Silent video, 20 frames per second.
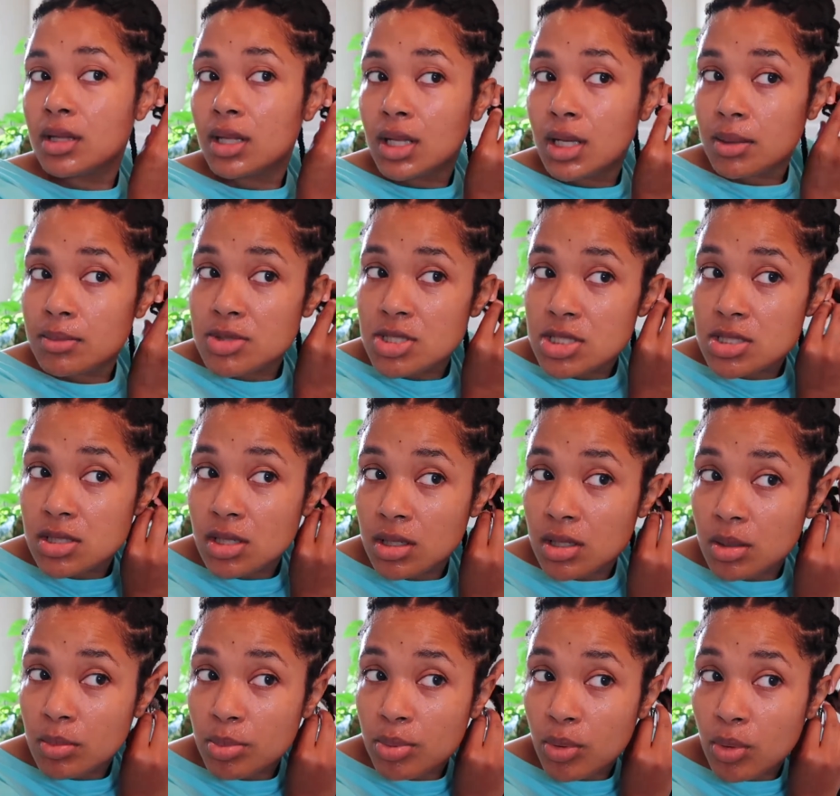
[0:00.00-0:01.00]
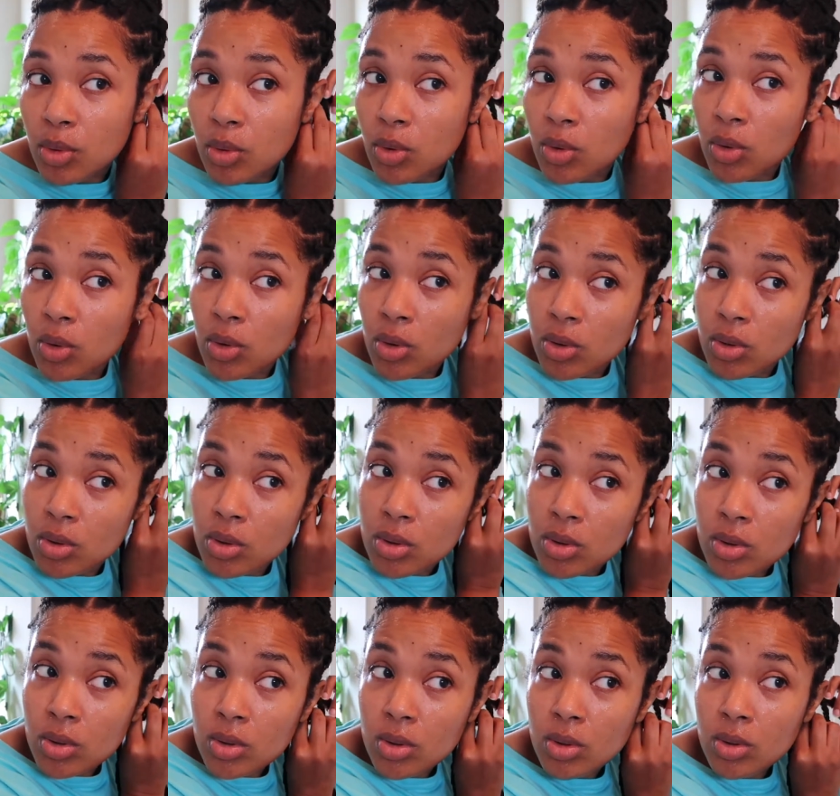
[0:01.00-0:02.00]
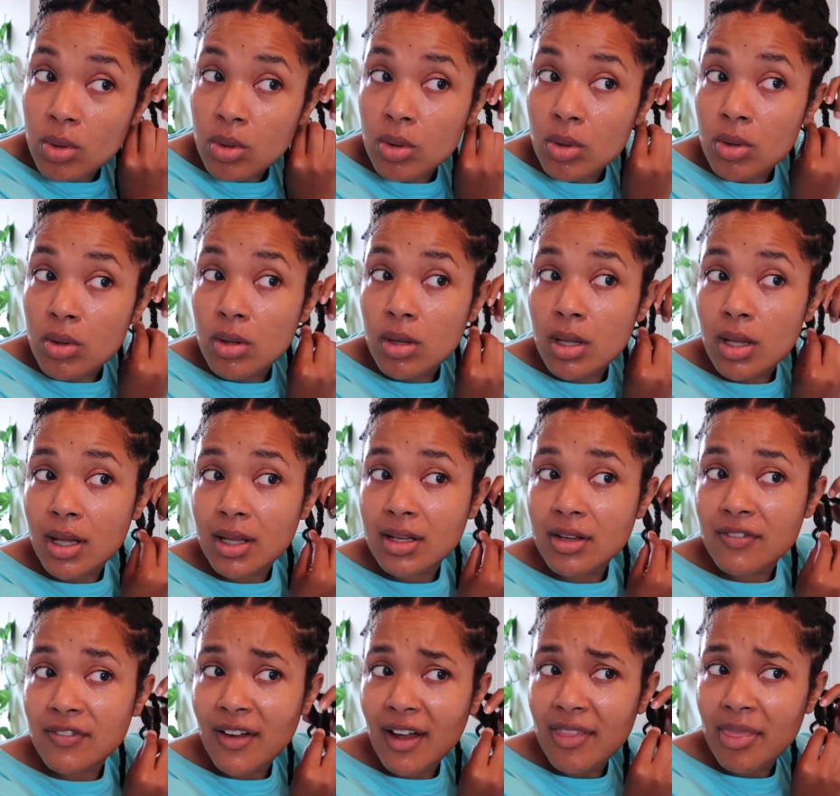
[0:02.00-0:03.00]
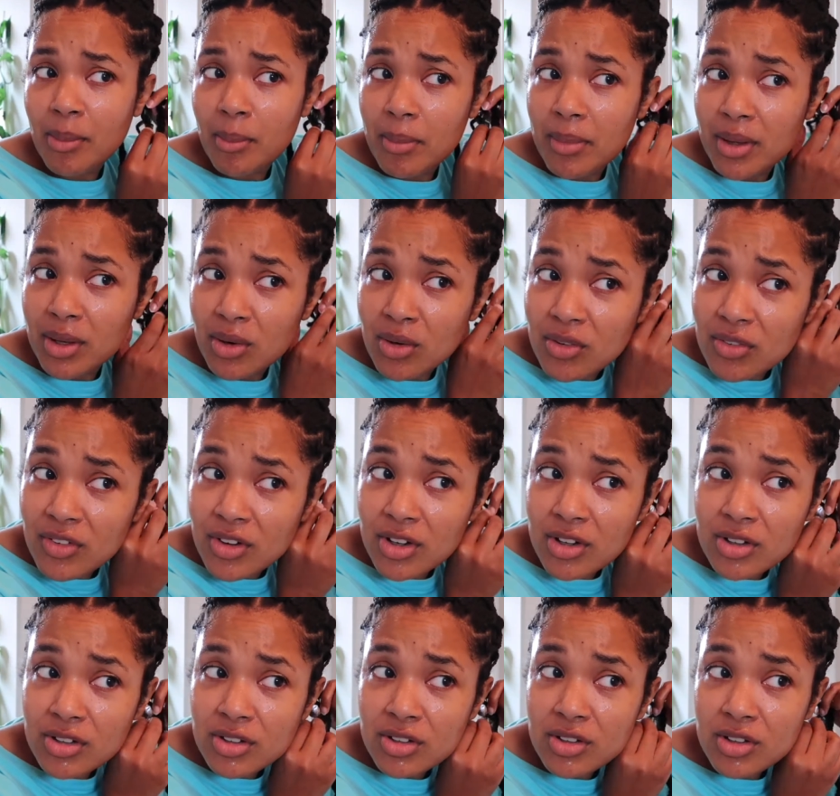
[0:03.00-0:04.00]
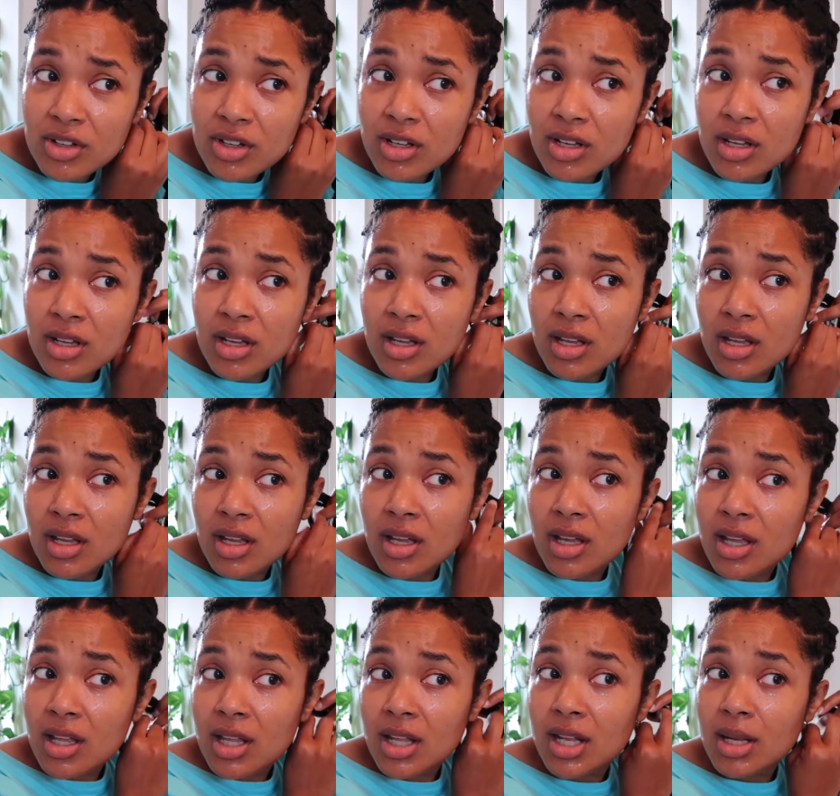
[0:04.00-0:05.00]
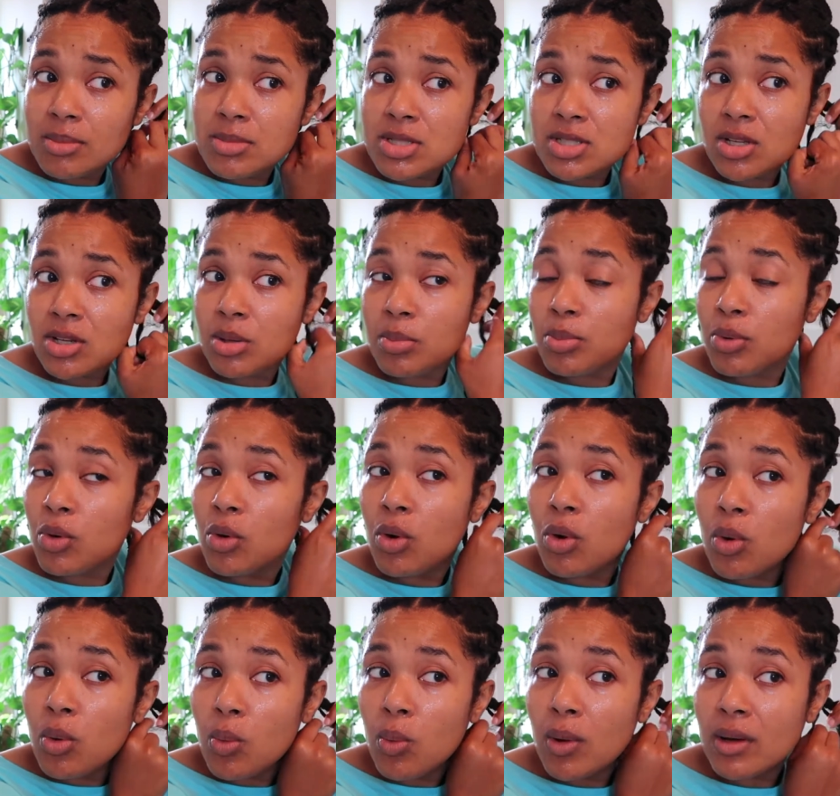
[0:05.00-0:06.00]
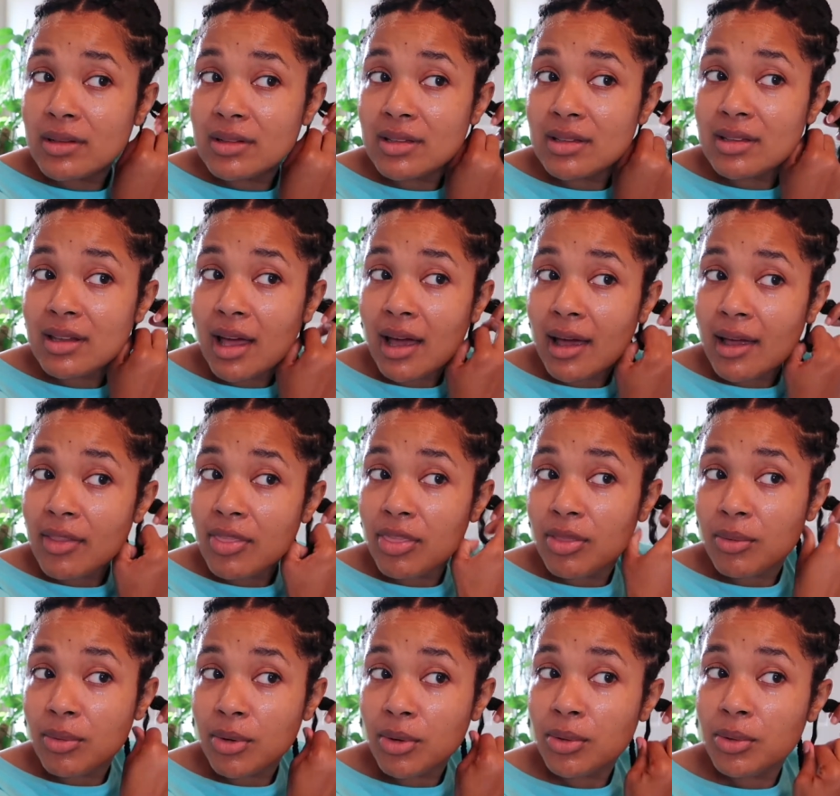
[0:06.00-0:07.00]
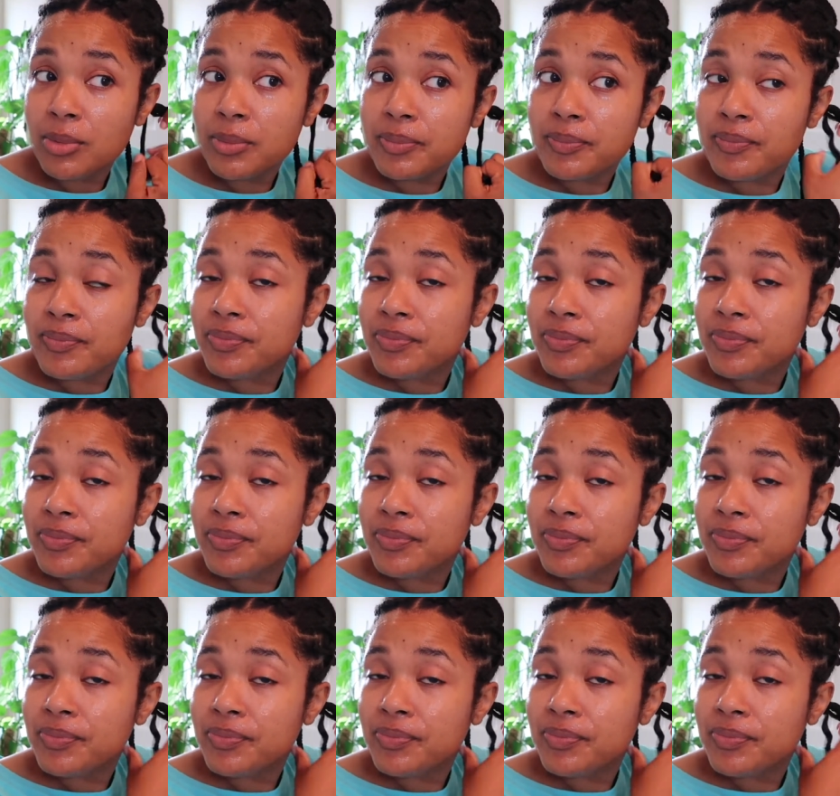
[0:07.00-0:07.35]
and I'm just gonna pull right about the middle first. And I'm just gonna pull one side through.